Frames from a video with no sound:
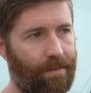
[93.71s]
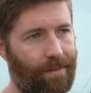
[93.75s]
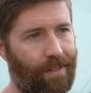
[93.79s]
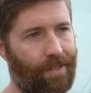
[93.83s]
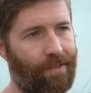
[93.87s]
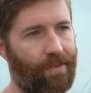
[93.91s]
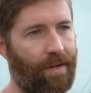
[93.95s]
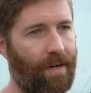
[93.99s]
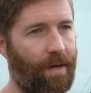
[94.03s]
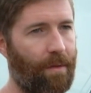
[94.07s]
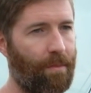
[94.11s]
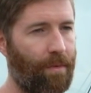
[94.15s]
I
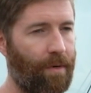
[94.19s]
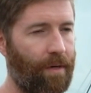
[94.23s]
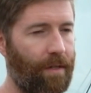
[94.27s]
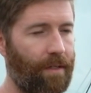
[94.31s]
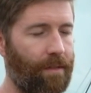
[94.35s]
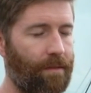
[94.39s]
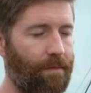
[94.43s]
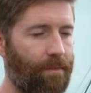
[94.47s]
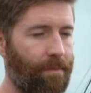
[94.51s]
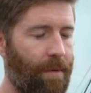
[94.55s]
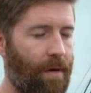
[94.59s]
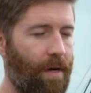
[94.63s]
try to
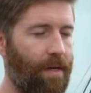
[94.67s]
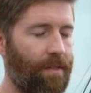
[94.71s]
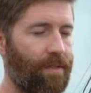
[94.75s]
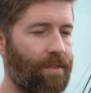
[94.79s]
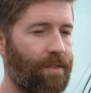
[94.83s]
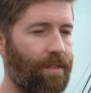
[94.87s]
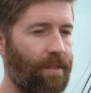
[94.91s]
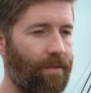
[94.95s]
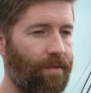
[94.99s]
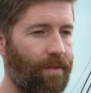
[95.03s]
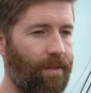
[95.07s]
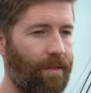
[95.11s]
bring
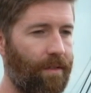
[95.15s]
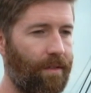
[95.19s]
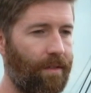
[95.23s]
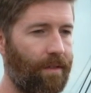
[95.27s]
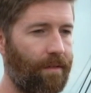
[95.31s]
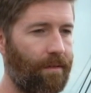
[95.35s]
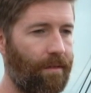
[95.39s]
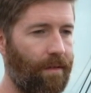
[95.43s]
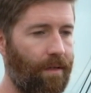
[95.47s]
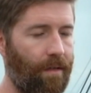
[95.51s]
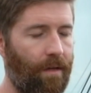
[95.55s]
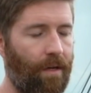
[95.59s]
positivity
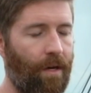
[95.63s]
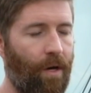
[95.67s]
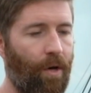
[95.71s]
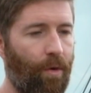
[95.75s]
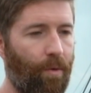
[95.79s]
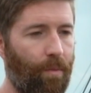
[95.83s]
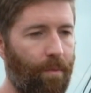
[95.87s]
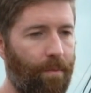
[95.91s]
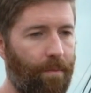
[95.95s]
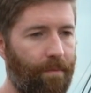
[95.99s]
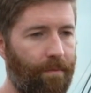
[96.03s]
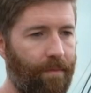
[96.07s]
and, and
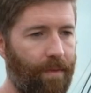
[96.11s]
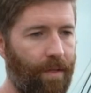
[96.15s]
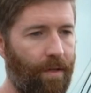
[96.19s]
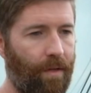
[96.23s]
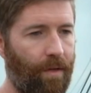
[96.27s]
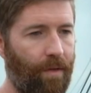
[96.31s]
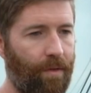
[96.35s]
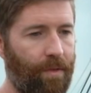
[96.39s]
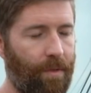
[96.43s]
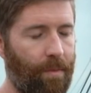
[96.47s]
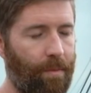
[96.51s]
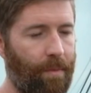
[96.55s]
hope, you
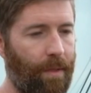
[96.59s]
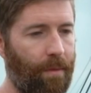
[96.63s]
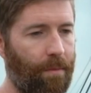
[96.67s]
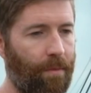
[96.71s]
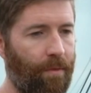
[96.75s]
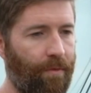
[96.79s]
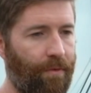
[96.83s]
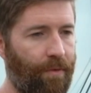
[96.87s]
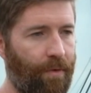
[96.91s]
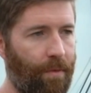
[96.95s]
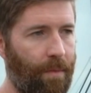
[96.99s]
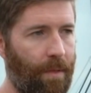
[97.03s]
know, to
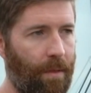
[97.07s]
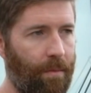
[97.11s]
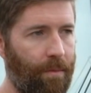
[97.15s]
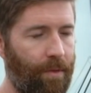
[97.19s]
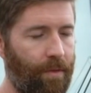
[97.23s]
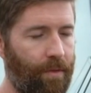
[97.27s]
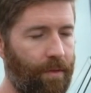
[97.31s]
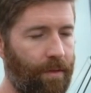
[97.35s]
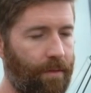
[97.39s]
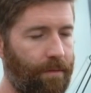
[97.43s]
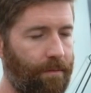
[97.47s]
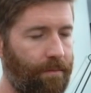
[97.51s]
people through my
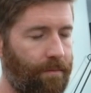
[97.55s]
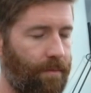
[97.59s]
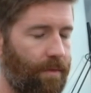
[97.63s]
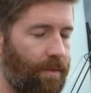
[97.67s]
music.